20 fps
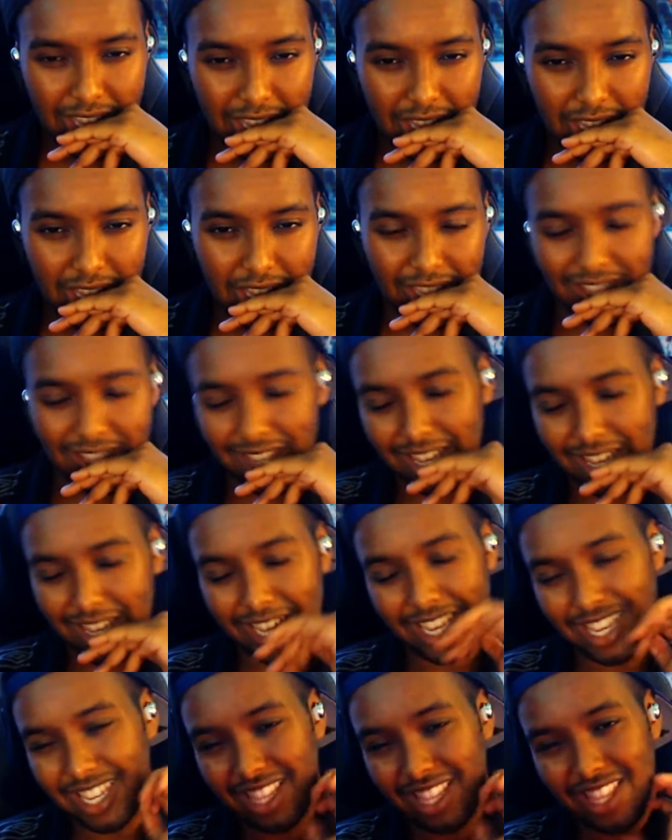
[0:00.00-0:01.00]

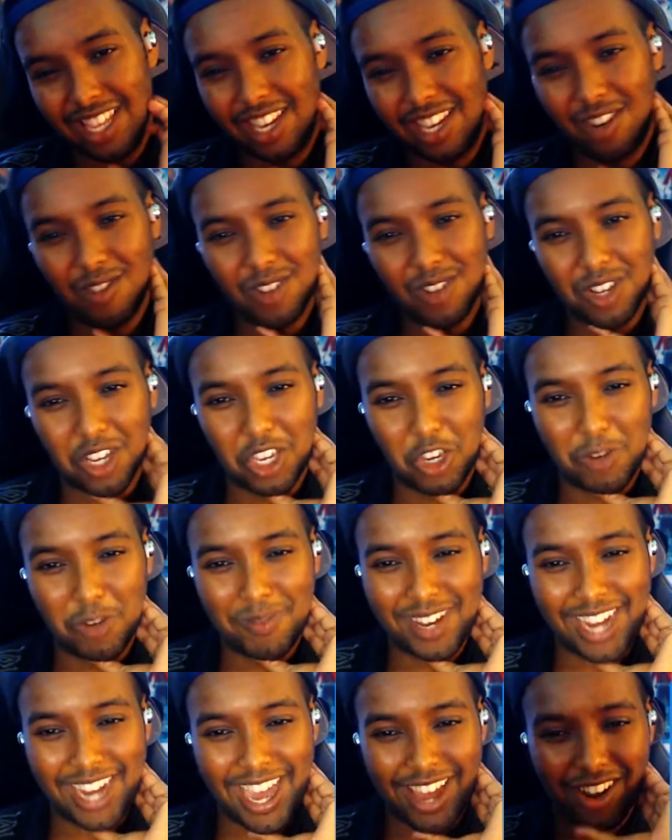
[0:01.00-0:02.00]
Okay, they don't look
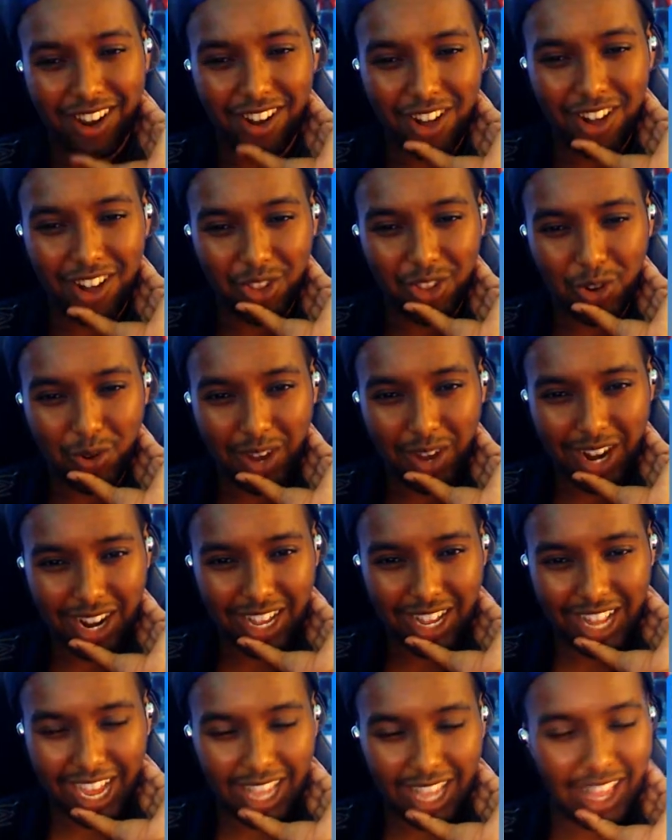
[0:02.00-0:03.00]
human at all though. What?
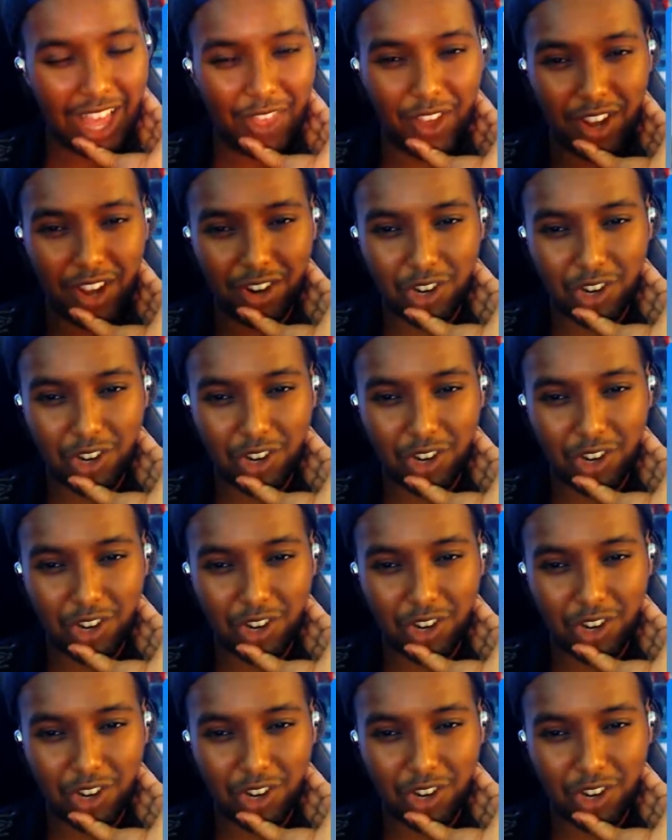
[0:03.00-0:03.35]
I thought our